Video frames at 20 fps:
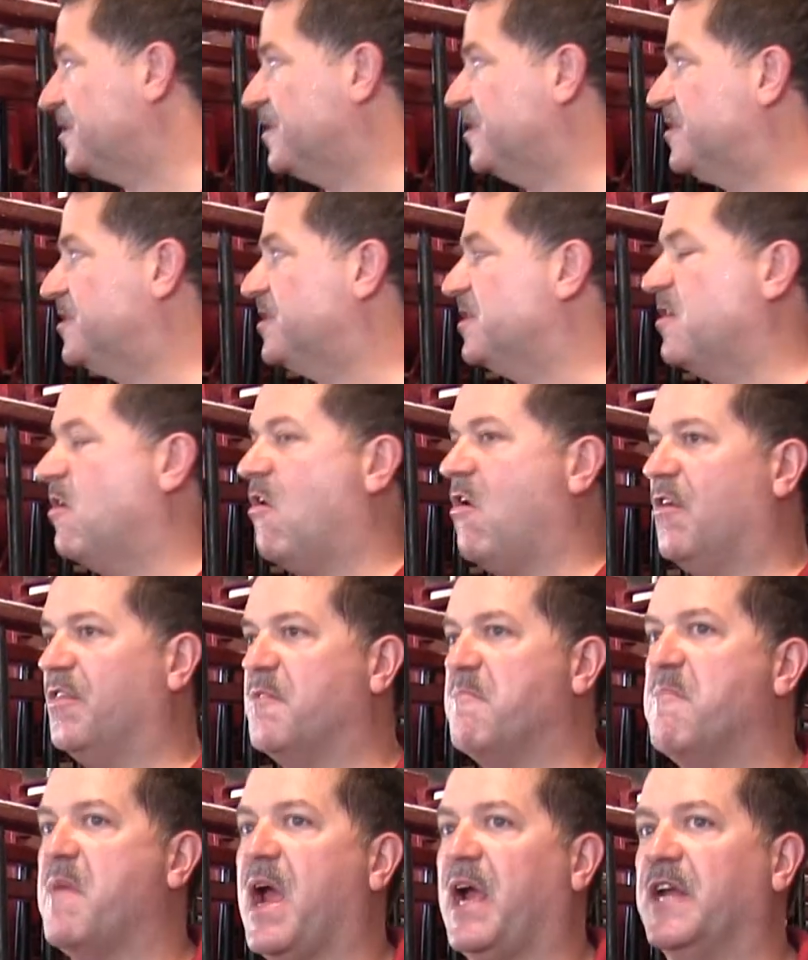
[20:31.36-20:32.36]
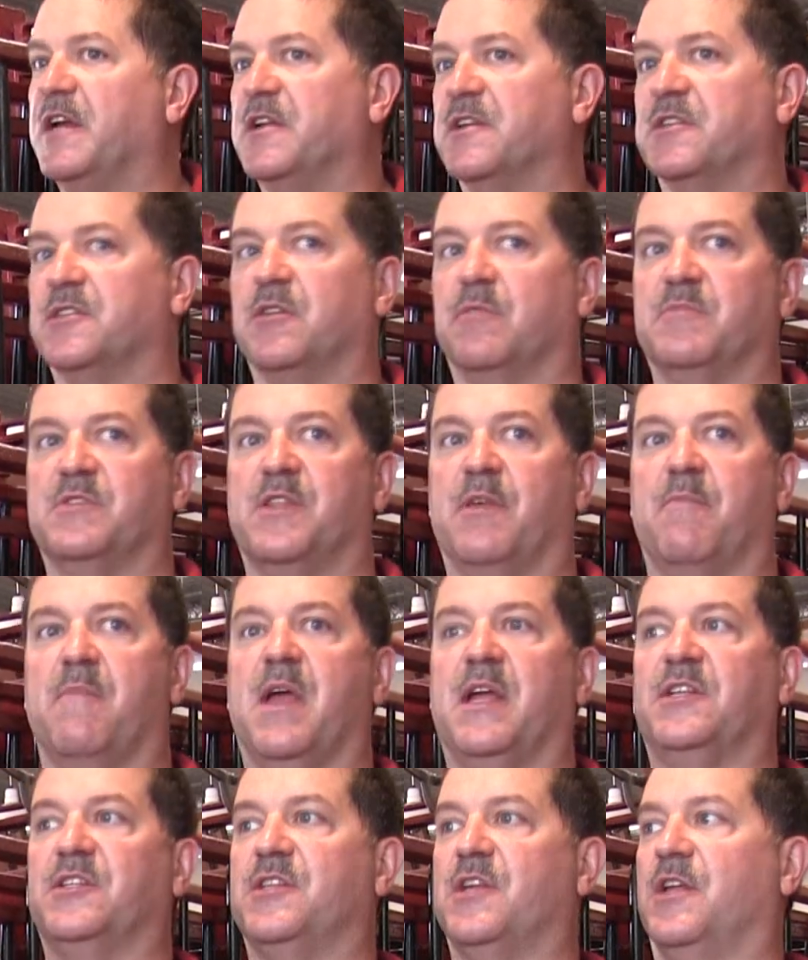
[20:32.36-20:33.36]
you'd see all the mechanisms that
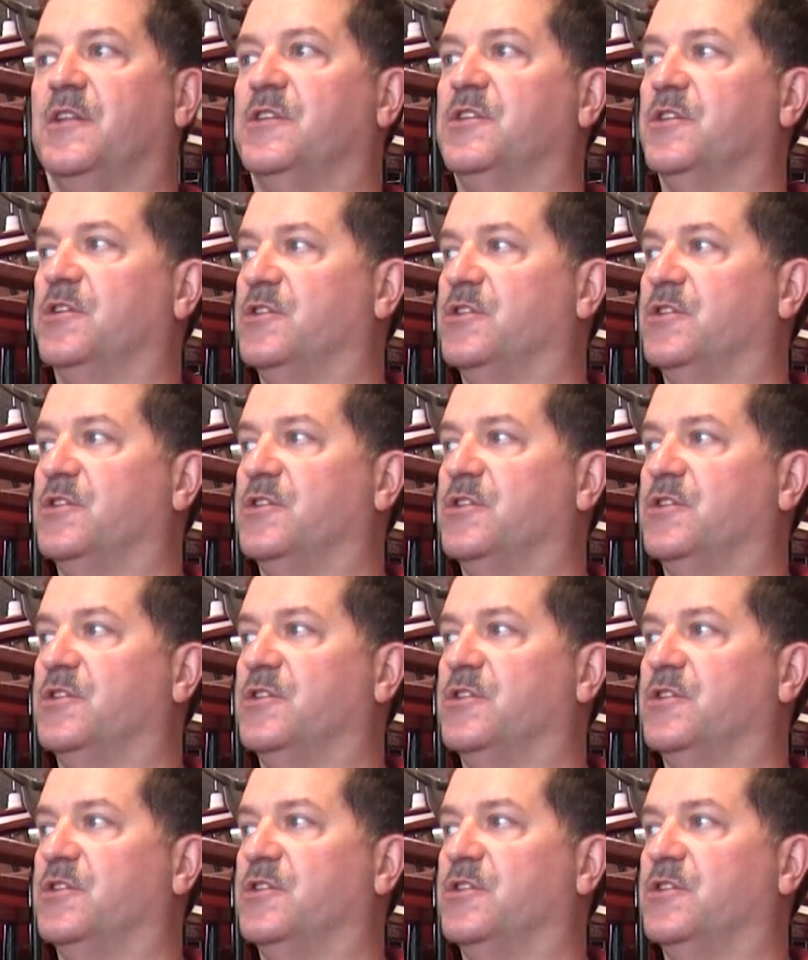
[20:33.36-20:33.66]
make sense